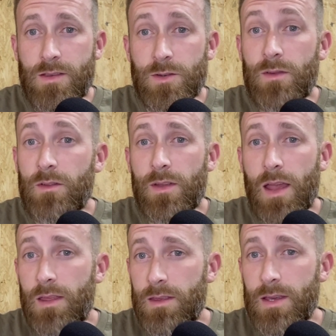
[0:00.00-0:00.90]
So even though the
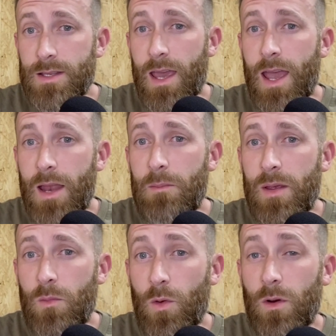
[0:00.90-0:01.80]
atheists can
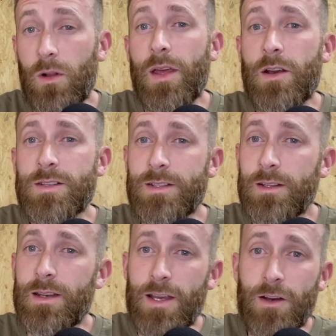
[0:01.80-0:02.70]
be moral, they are
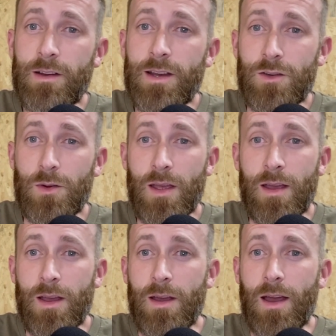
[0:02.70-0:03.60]
still adhering to
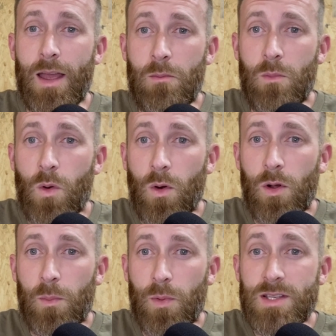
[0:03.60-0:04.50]
a
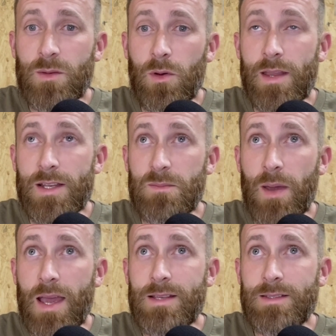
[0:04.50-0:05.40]
moral principle that is
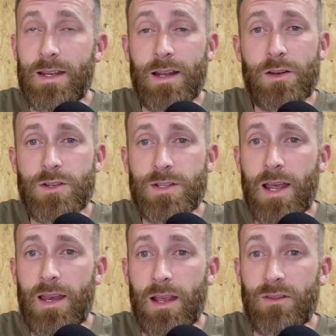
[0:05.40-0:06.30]
based in an
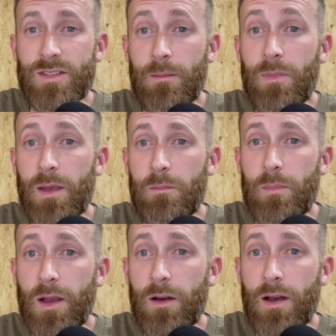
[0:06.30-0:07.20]
understanding of something
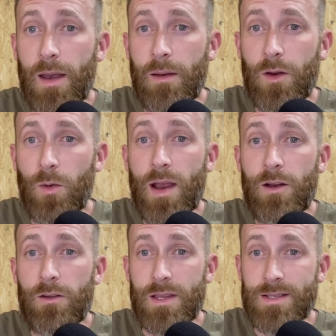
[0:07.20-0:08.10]
bigger and
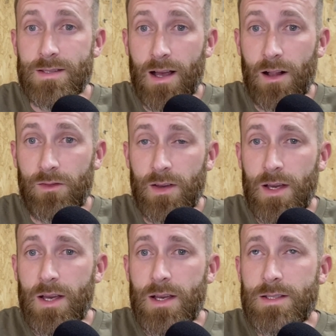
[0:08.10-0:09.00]
greater than self,
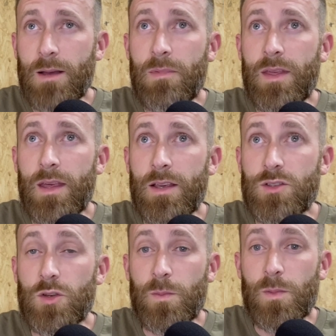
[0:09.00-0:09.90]
something
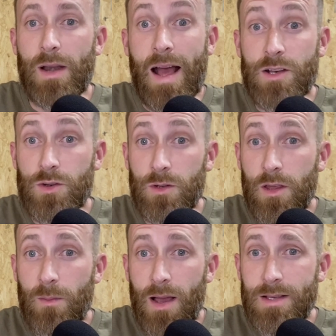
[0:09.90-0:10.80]
supernatural,
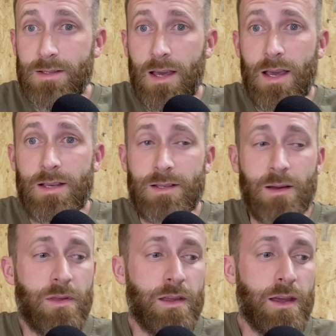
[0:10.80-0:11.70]
you might say,
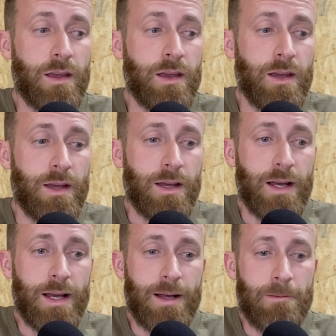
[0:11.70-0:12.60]
something
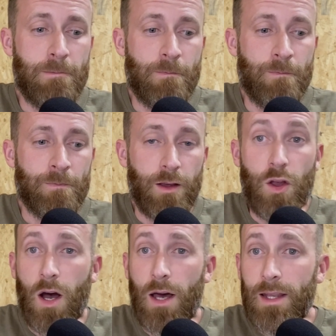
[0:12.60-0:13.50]

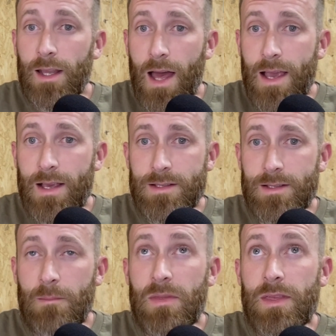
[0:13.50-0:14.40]
godlike,
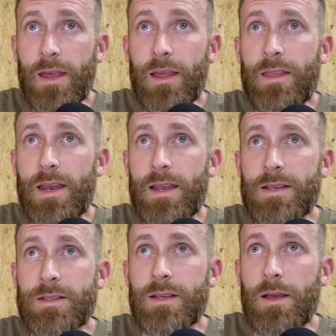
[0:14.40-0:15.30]
something that
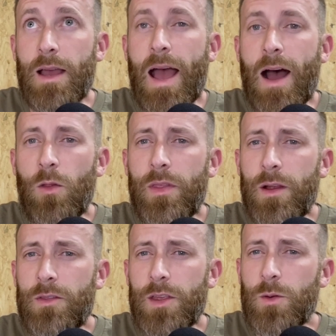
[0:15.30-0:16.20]
is out
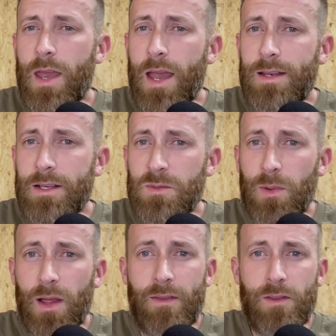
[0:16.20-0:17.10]
there that you can't
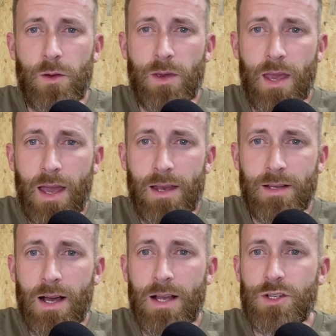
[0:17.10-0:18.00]
explain, that you can't
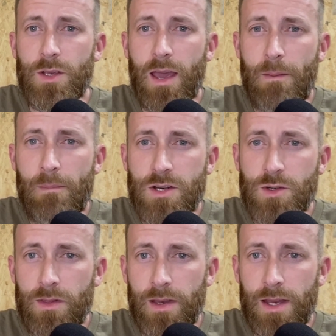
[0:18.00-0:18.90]
touch, you can't measure
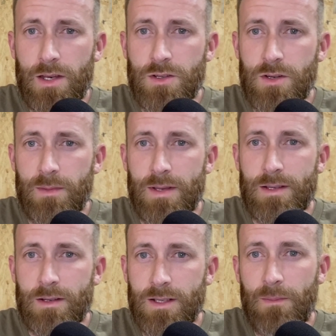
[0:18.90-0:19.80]
with any instruments.
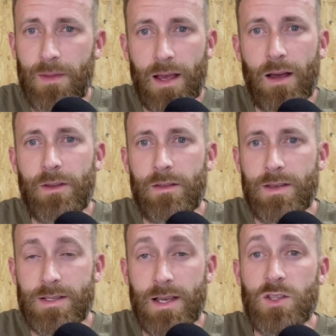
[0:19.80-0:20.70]
There's something out there
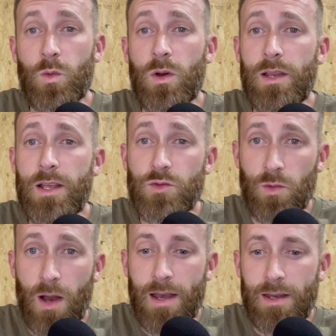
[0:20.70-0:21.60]
that says what is
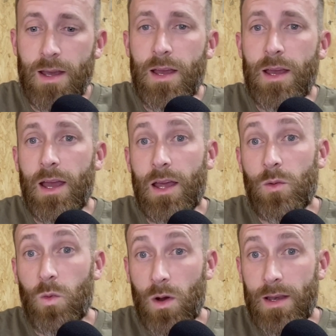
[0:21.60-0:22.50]
right
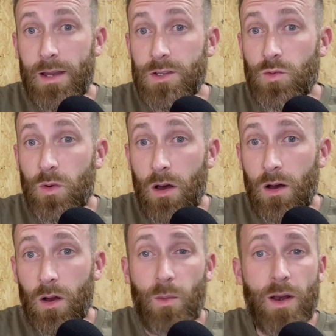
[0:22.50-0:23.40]
and what is
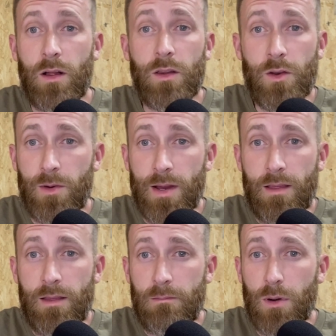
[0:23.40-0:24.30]
wrong. We'd all agree
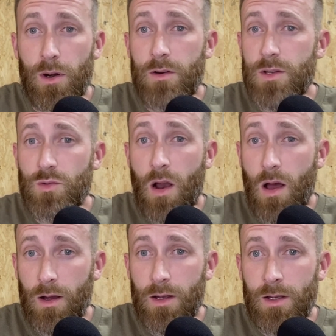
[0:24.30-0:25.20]
that murder is
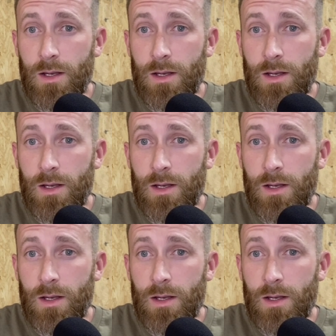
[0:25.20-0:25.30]
wrong.